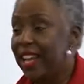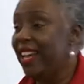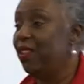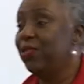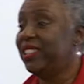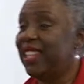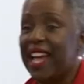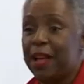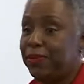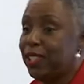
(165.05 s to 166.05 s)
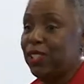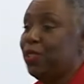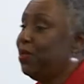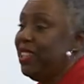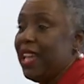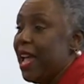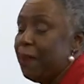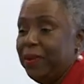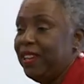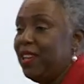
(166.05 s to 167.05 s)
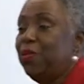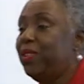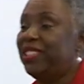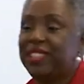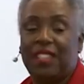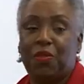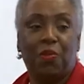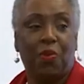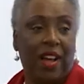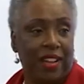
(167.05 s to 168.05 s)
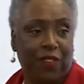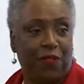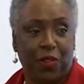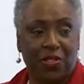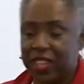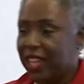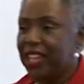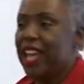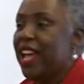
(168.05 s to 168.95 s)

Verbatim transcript: It was absolutely happening. It was the wonderful thing.